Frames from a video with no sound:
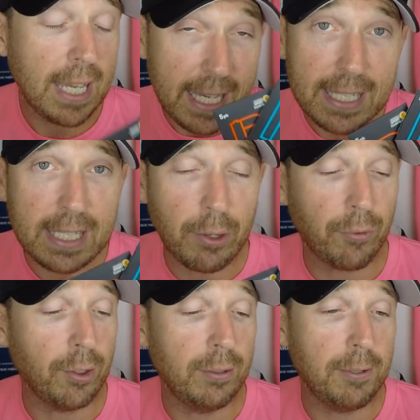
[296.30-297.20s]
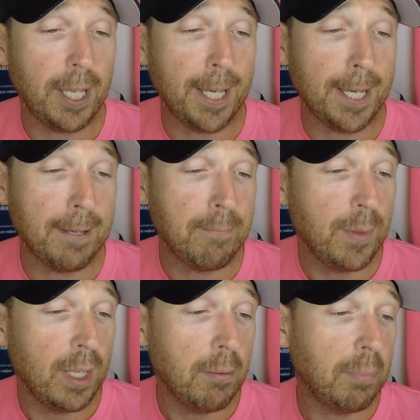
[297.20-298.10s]
it is different,
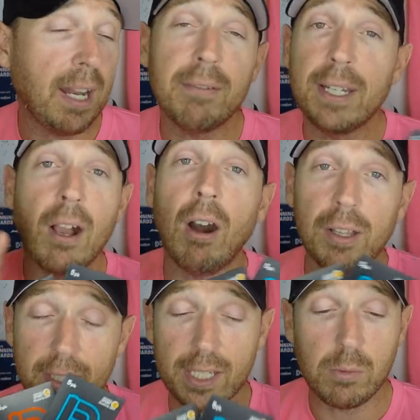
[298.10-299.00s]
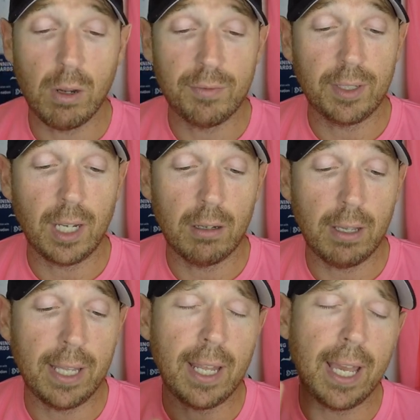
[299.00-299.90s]
But everything I think is worth a go,
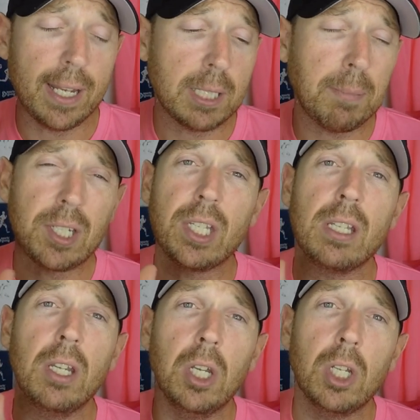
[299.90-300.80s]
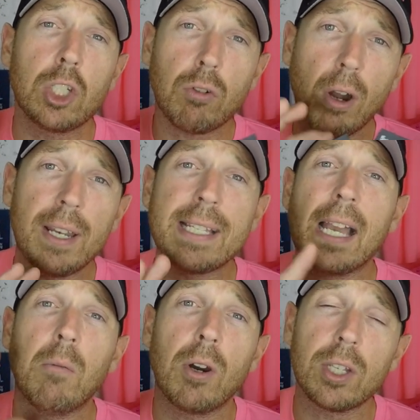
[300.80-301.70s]
and especially try these
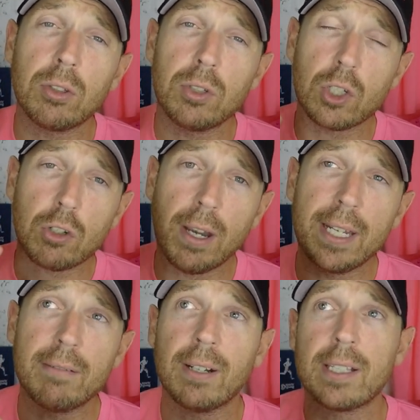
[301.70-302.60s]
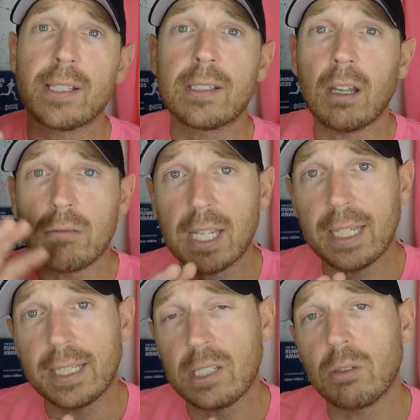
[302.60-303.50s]
out while you're doing your training runs. Don't
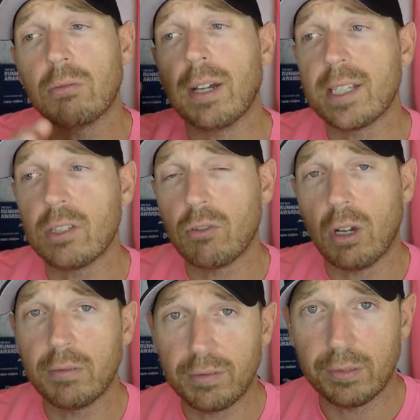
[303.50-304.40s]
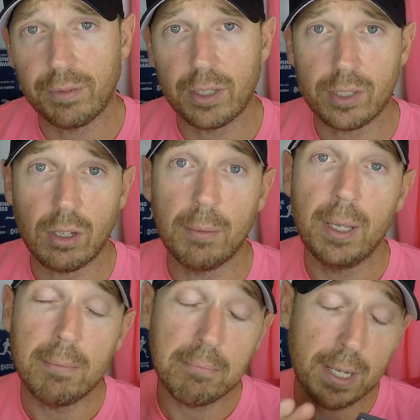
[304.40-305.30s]
take these to a race and try the first time.
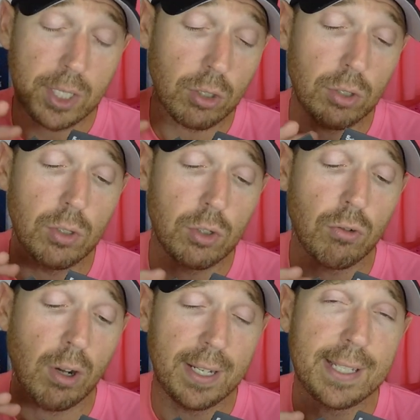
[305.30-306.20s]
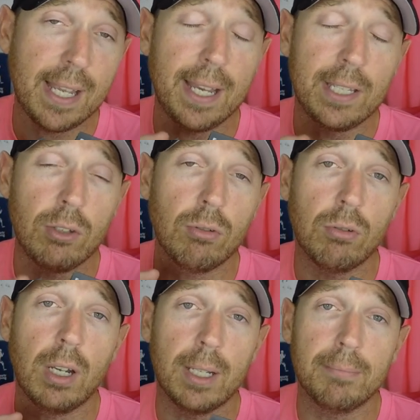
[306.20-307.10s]
Make sure you try these out in
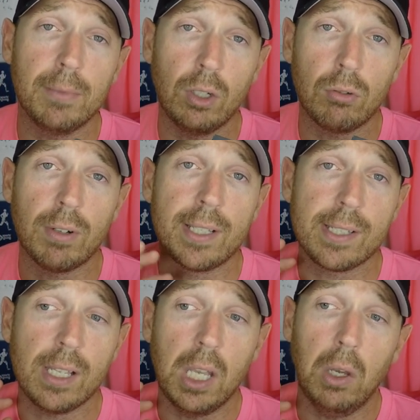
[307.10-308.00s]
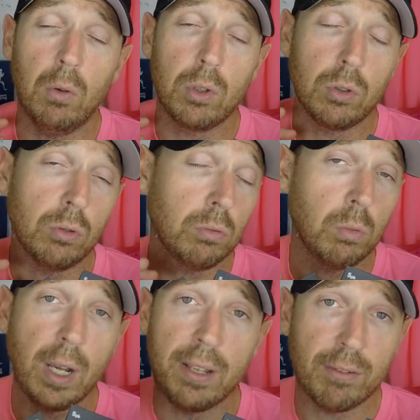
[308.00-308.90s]
your long runs or your
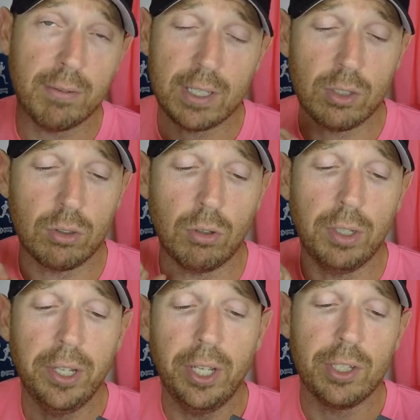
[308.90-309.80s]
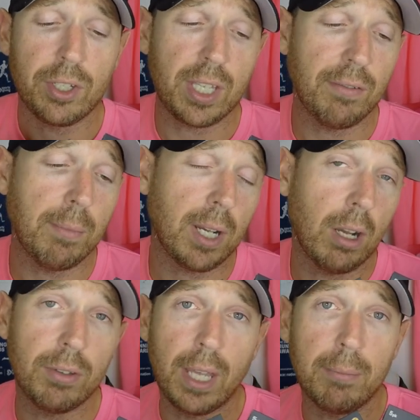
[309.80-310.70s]
whatever runs you're doing, and just give them a
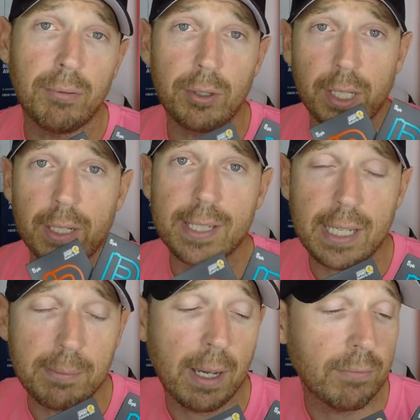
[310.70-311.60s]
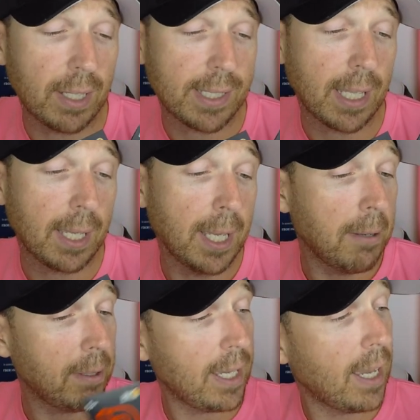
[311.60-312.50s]
go there before you go and take them out on race day. But